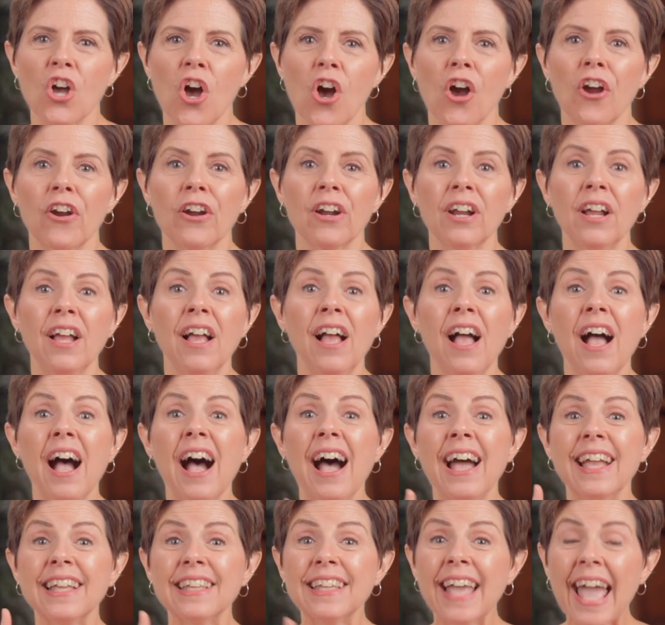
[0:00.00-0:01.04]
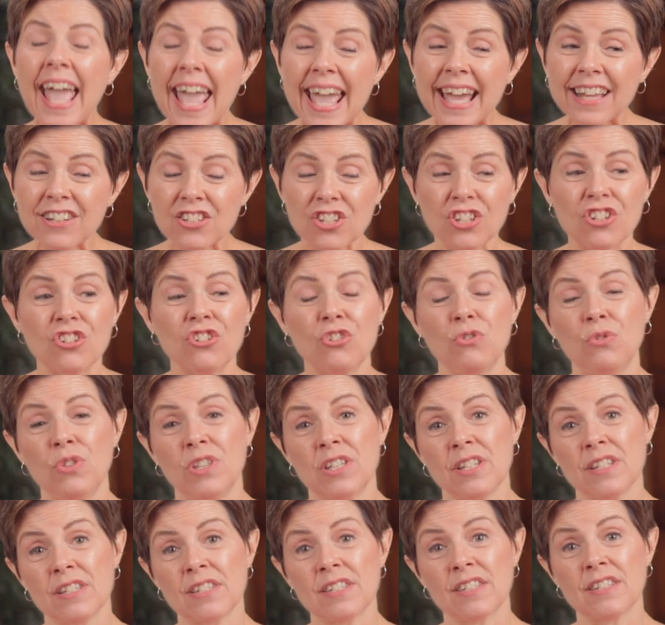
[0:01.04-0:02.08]
are, I can't do
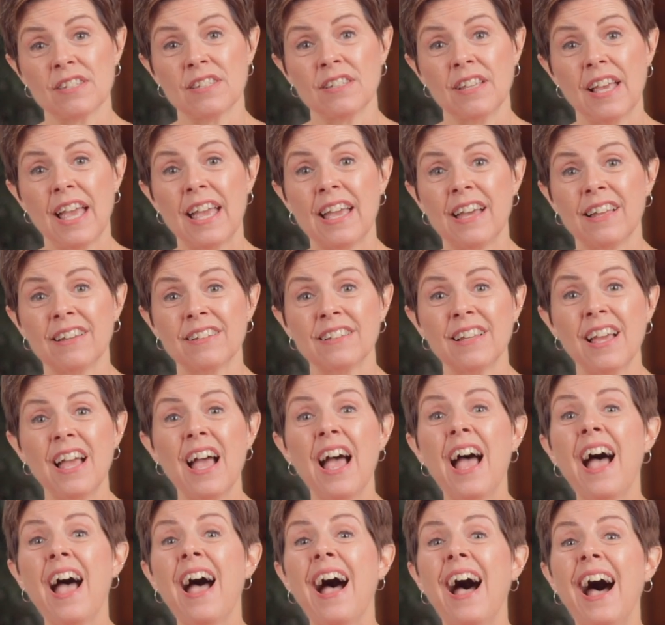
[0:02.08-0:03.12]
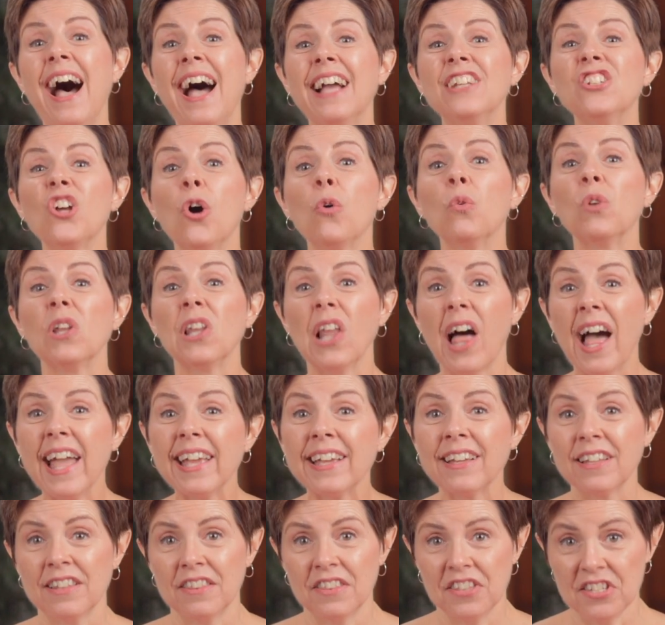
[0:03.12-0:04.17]
this, and I don't
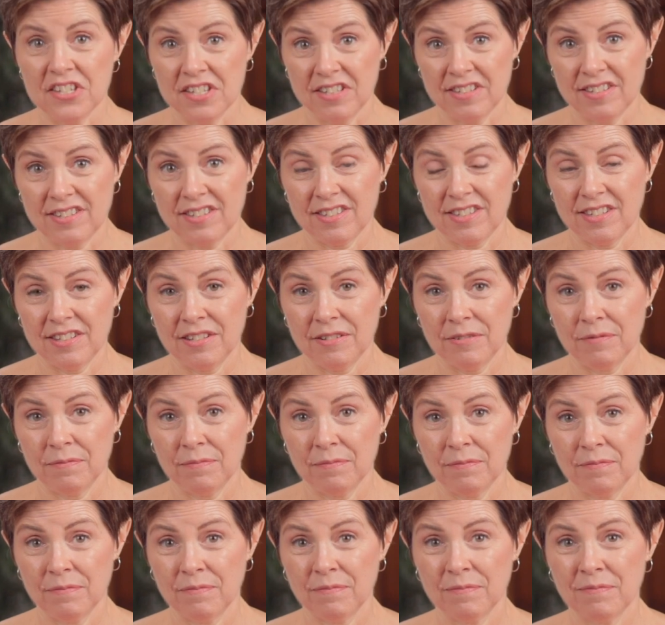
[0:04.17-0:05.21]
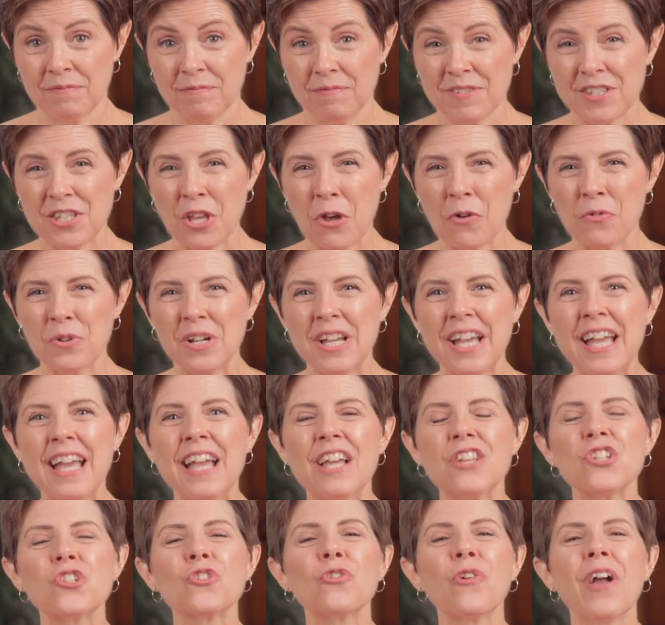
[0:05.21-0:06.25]
like this. So
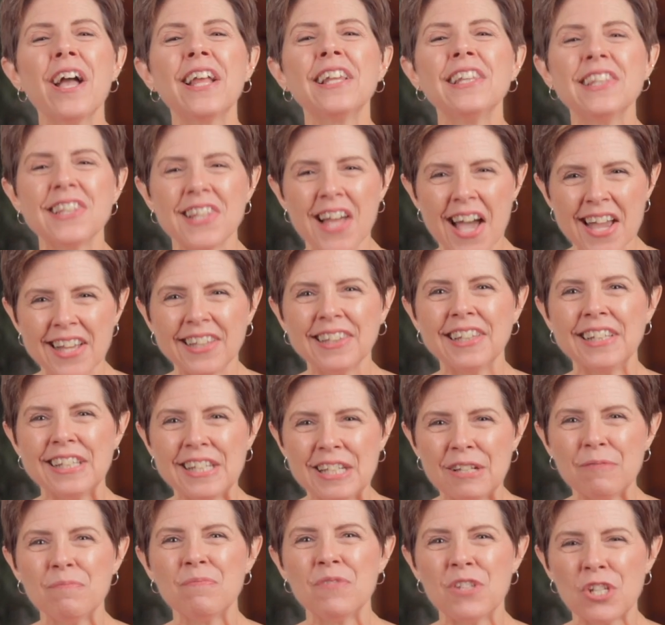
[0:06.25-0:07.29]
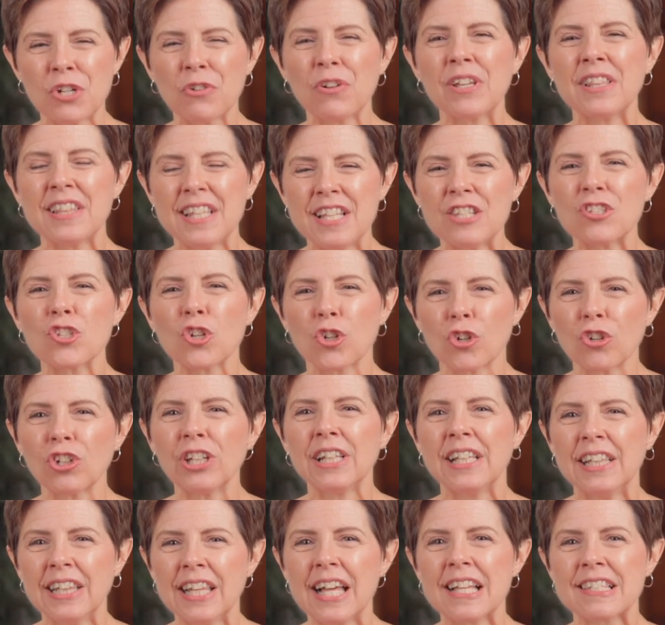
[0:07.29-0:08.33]
tread lightly during these
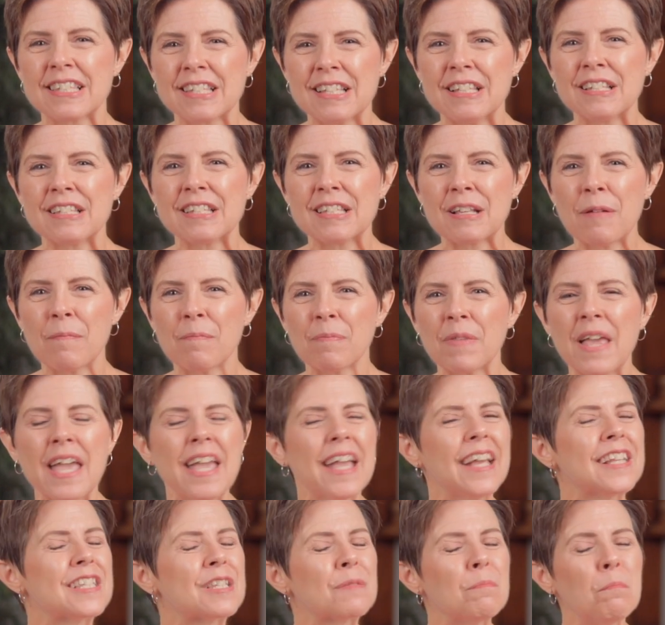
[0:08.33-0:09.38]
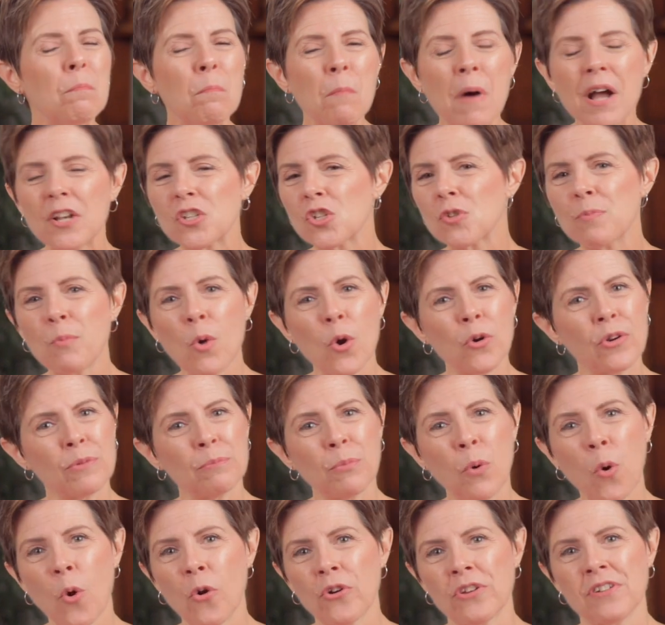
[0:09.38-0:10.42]
early lessons. It's much more
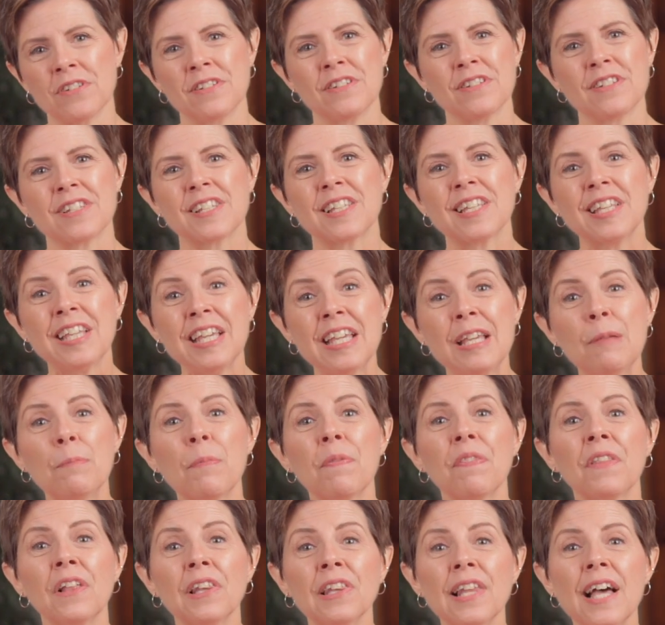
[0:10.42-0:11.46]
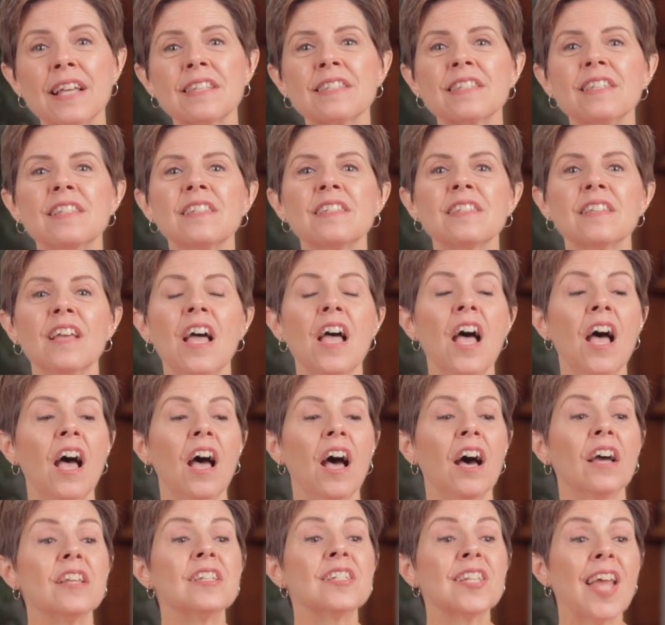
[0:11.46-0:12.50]
important to keep the lessons
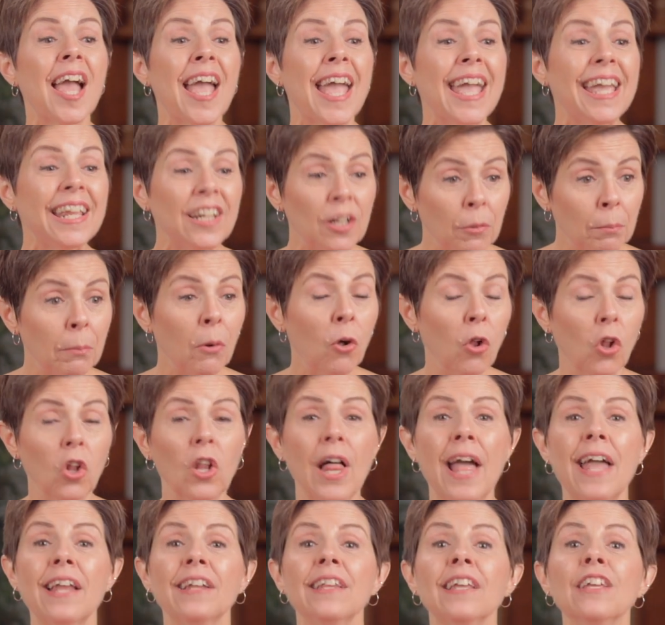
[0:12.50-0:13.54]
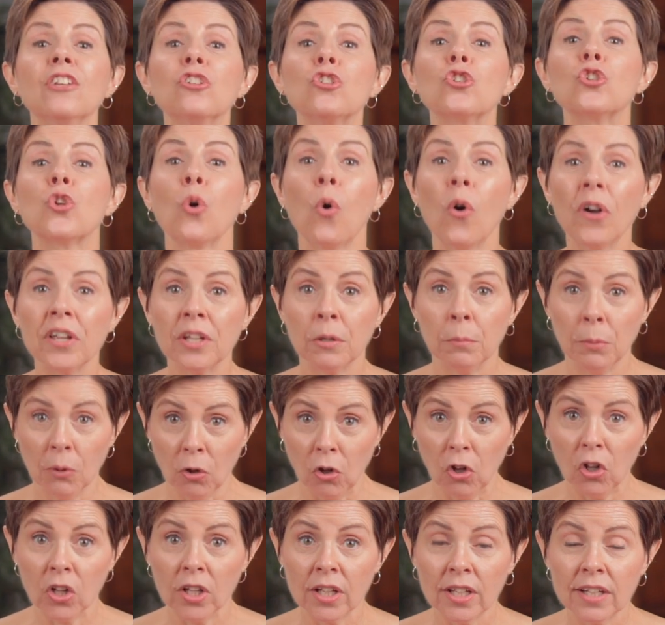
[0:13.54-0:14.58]
attainable and
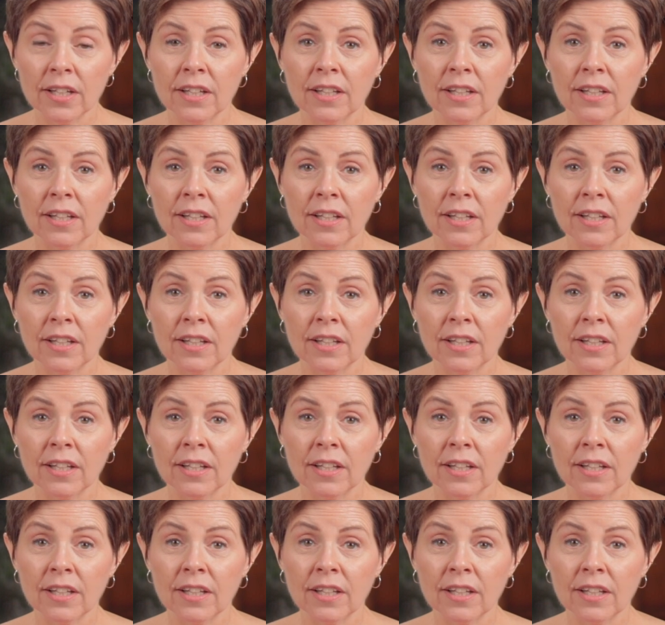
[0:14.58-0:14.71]
enjoyable